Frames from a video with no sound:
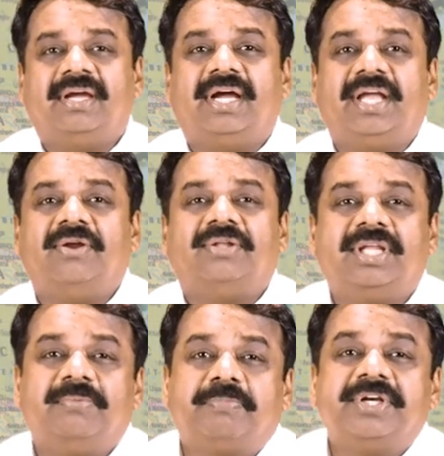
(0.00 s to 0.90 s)

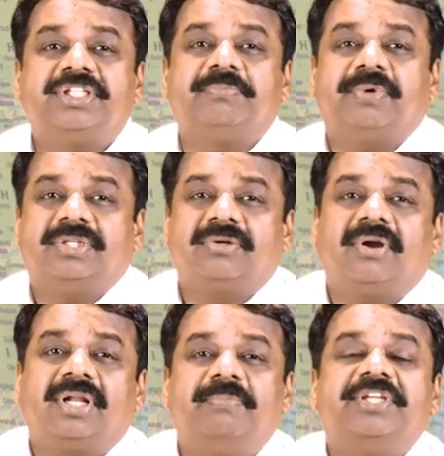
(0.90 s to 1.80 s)
the principles, or
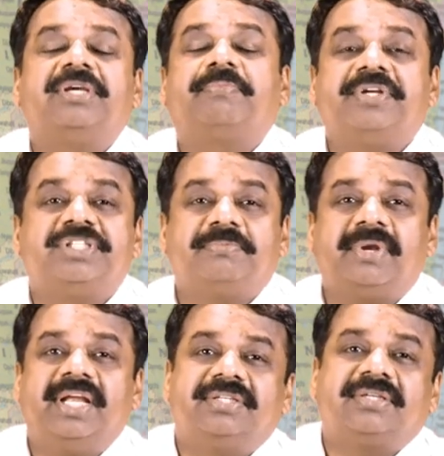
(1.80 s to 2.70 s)
the basic
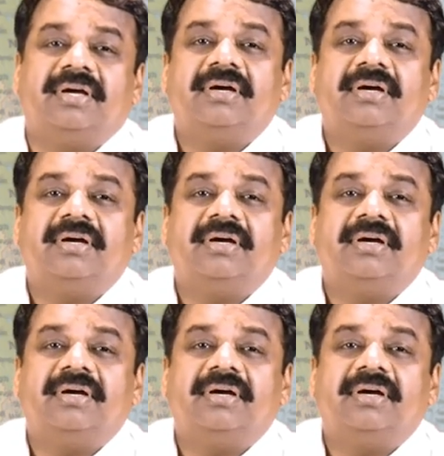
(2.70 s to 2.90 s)
principle, is